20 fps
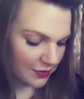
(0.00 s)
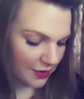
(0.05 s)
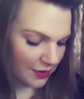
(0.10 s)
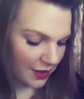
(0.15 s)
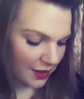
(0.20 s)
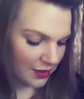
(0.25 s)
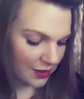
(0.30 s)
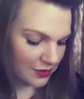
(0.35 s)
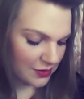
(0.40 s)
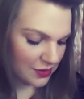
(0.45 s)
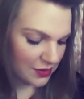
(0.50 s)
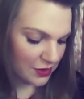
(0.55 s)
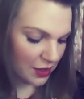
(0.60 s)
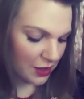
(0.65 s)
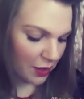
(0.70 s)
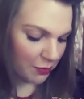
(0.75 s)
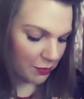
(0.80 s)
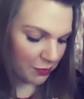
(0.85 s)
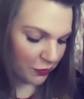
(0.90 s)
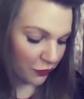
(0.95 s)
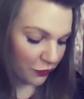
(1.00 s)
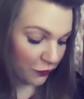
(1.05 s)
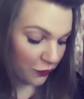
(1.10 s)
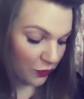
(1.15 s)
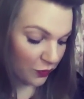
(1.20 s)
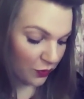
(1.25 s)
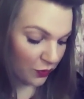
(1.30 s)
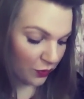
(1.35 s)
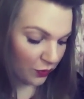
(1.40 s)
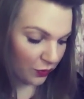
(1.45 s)
And number
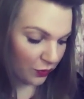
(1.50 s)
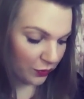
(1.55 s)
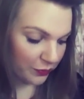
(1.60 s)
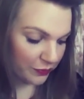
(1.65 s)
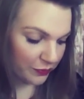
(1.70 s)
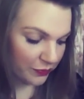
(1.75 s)
four,